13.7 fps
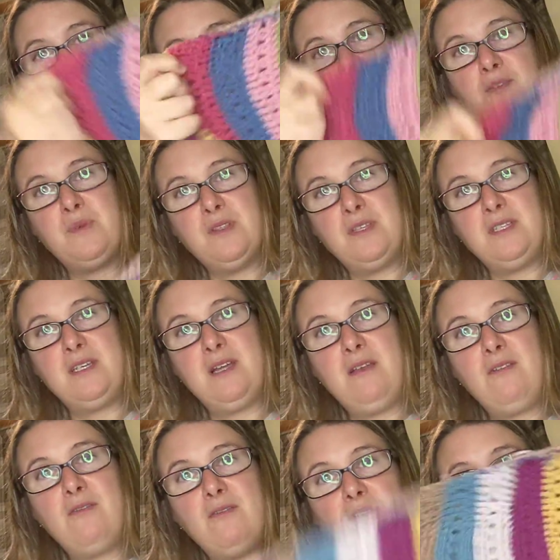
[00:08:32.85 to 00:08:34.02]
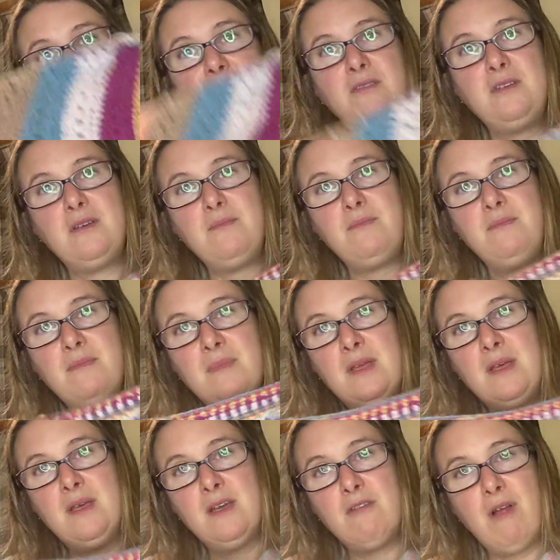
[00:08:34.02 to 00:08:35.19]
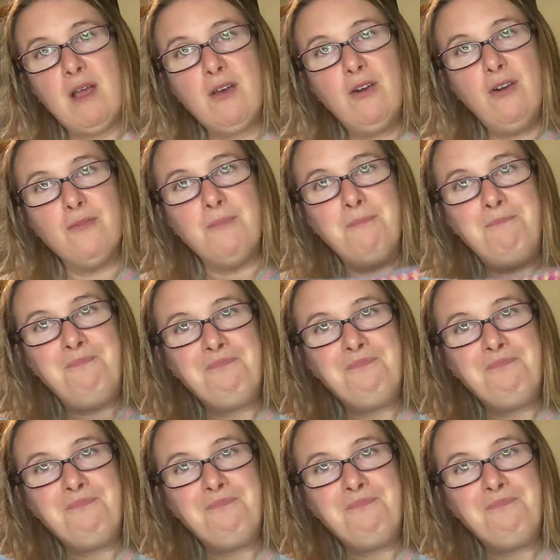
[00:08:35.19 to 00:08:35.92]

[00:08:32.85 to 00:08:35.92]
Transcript: I just put the telly on and crack on.